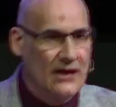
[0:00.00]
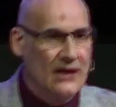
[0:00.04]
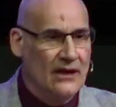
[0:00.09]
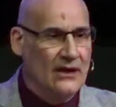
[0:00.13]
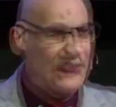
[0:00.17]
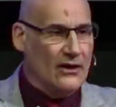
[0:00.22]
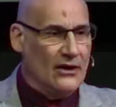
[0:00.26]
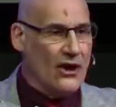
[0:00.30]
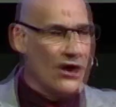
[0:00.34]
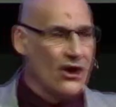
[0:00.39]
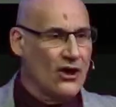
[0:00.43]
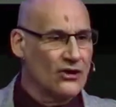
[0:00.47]

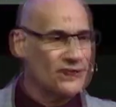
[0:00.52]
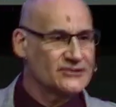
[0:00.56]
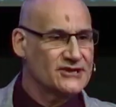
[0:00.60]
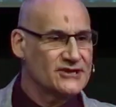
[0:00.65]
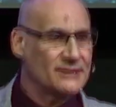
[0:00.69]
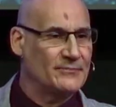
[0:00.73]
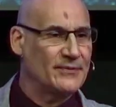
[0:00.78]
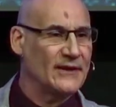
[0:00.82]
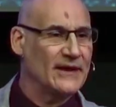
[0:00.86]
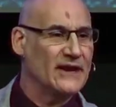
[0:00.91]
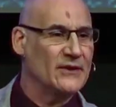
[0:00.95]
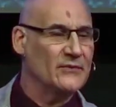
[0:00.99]
or to
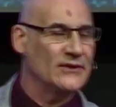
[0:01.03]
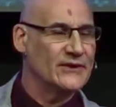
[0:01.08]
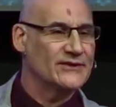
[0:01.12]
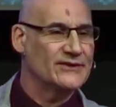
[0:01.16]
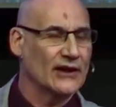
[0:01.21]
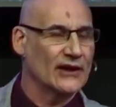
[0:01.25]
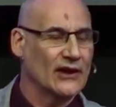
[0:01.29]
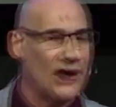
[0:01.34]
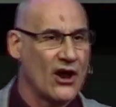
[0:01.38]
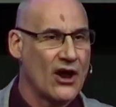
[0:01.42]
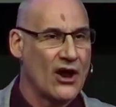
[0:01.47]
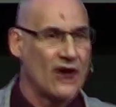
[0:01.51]
be with the
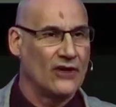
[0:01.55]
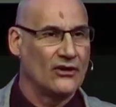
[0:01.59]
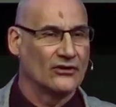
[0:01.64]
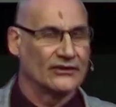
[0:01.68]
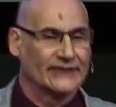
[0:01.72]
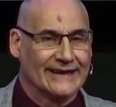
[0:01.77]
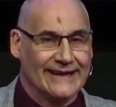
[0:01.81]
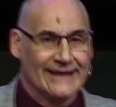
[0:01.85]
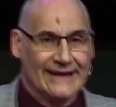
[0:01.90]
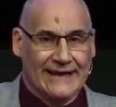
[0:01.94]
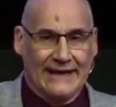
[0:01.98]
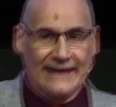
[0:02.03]
Lord.
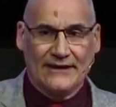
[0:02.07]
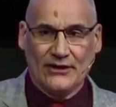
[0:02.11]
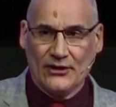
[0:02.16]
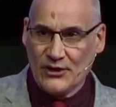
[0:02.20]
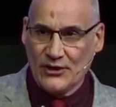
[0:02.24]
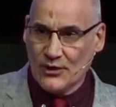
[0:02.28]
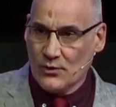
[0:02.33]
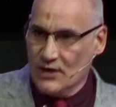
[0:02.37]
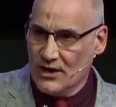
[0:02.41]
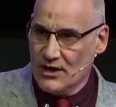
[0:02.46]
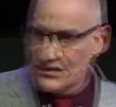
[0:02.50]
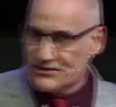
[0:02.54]
In other
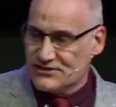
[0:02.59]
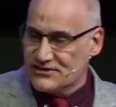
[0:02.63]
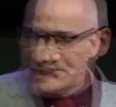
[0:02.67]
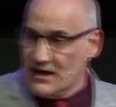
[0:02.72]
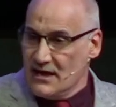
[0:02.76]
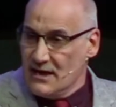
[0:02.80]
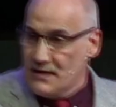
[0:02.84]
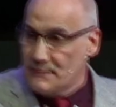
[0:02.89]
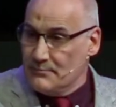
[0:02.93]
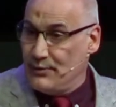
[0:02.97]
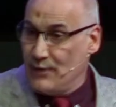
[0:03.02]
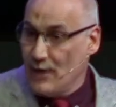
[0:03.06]
words,
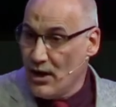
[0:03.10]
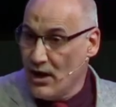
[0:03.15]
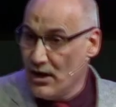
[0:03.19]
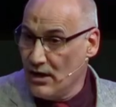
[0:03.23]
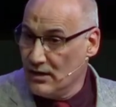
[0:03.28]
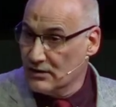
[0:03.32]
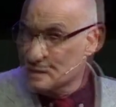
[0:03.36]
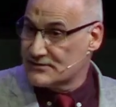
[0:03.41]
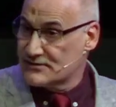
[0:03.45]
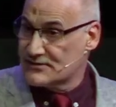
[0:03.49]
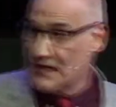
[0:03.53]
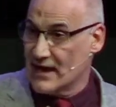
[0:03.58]
Paul
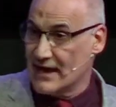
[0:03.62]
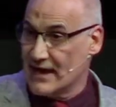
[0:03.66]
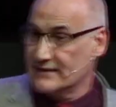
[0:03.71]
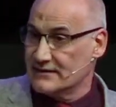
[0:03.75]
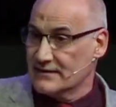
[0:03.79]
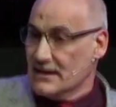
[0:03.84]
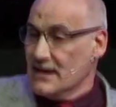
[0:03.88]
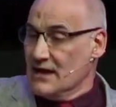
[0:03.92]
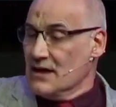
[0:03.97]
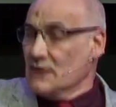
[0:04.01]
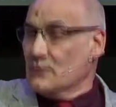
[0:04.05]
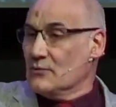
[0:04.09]
said,
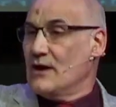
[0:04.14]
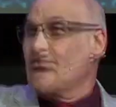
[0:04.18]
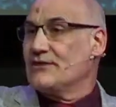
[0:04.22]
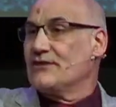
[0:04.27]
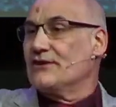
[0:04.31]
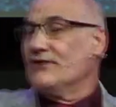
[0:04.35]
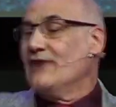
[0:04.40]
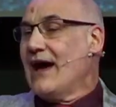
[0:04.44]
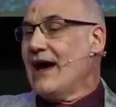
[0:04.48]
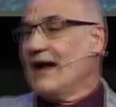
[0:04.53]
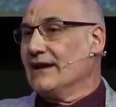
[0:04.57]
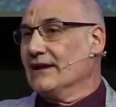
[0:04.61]
whether
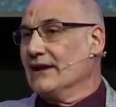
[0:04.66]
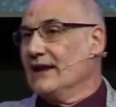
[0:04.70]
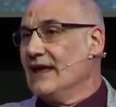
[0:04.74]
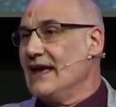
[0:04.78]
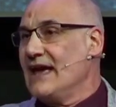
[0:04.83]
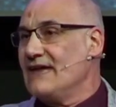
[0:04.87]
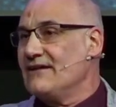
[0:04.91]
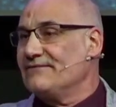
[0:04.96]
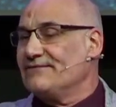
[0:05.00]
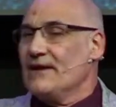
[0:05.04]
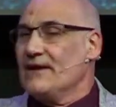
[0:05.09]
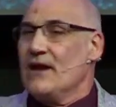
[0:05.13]
I
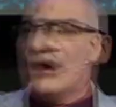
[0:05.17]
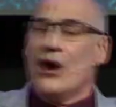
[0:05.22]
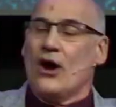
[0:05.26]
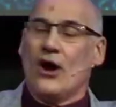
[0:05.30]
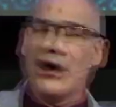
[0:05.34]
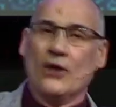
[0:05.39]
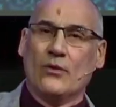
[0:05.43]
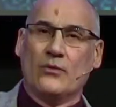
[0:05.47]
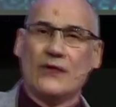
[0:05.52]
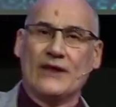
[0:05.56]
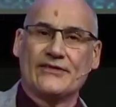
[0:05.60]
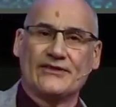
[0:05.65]
live or
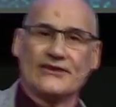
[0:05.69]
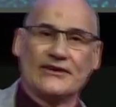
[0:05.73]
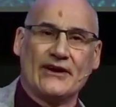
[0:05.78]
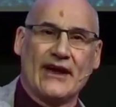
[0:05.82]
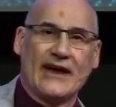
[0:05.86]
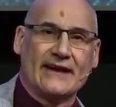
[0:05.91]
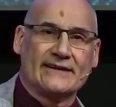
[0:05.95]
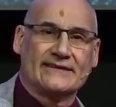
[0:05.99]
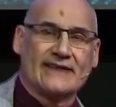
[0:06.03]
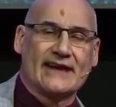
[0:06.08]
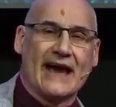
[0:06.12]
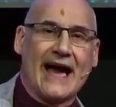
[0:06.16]
whether I
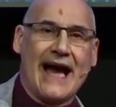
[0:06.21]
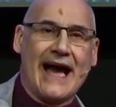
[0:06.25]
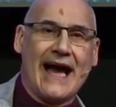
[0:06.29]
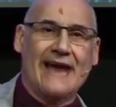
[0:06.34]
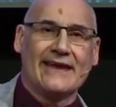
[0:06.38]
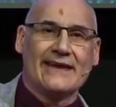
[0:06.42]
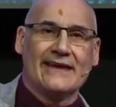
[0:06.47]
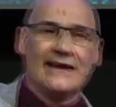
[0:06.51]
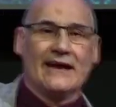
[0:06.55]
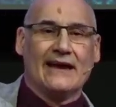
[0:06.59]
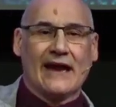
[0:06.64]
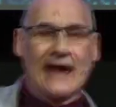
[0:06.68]
die,
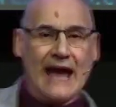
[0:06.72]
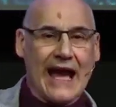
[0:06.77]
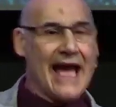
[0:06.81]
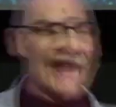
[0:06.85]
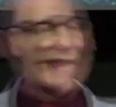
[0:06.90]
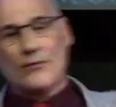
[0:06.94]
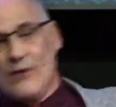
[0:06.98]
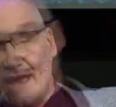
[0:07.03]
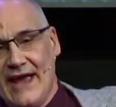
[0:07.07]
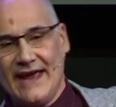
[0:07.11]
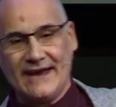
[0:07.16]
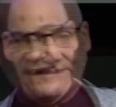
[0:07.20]
I
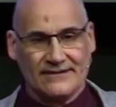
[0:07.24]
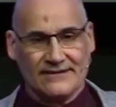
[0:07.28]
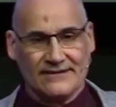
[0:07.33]
win.